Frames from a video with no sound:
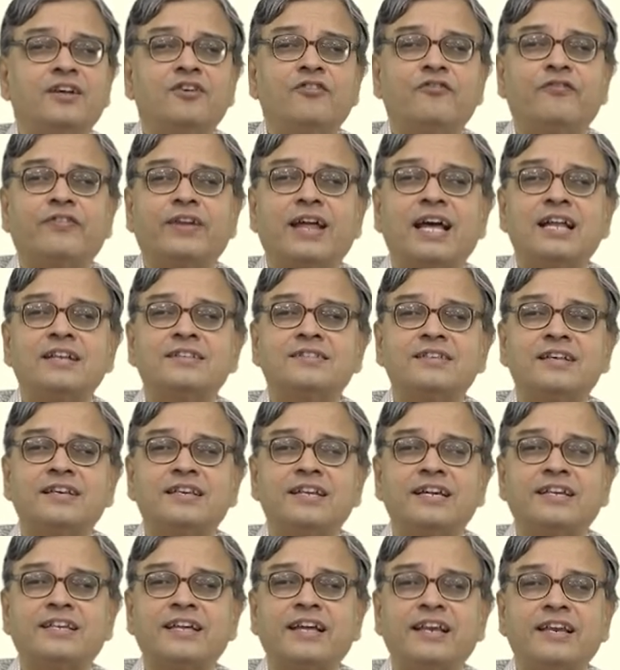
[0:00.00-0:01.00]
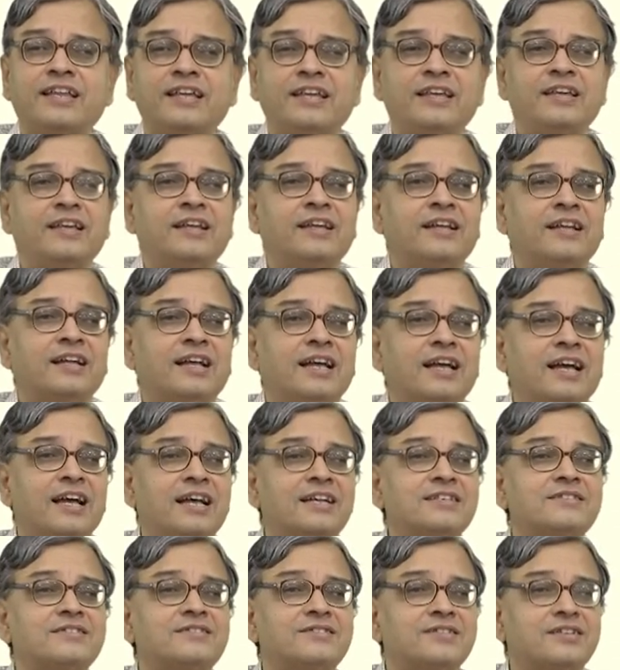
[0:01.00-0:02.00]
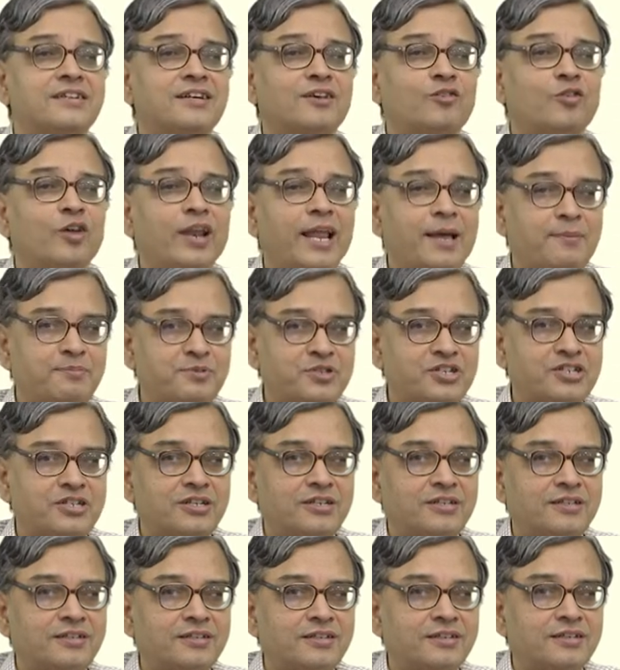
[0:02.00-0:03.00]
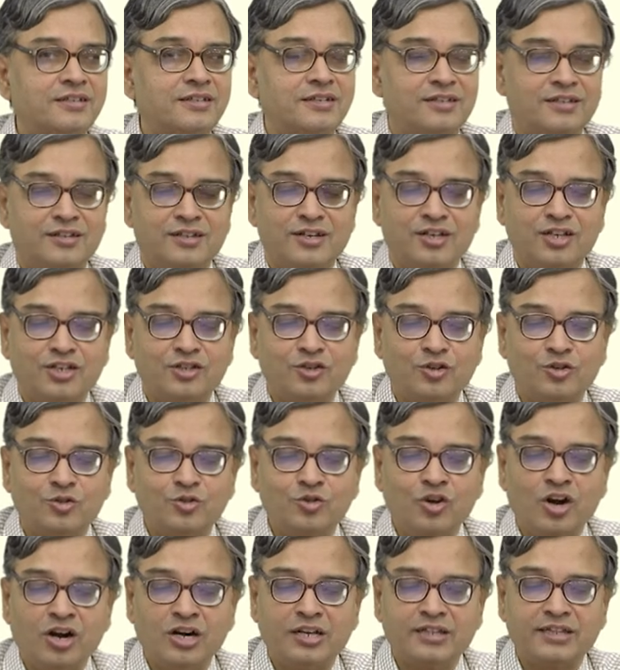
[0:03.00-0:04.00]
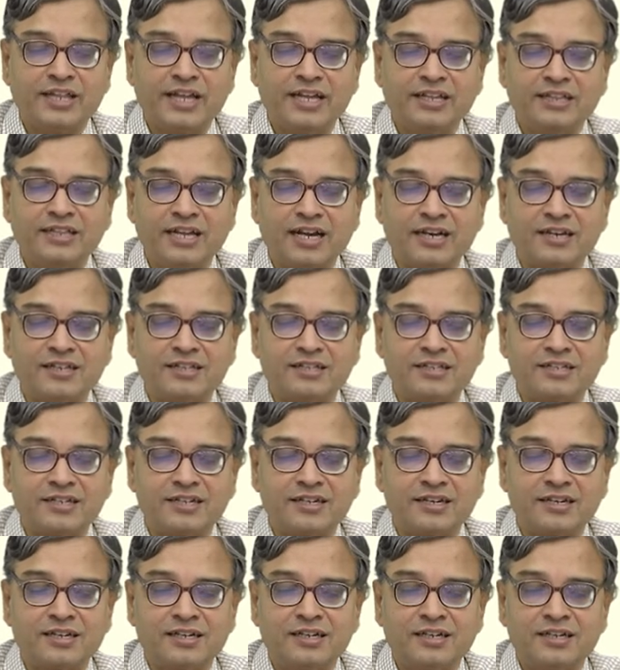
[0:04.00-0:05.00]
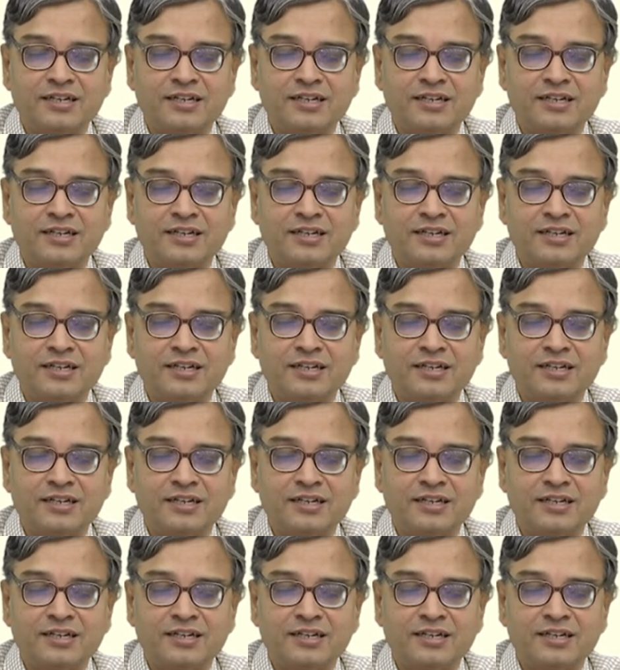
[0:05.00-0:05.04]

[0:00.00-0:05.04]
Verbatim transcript: France and Italy has uh, collapsed. So, do not think that uh,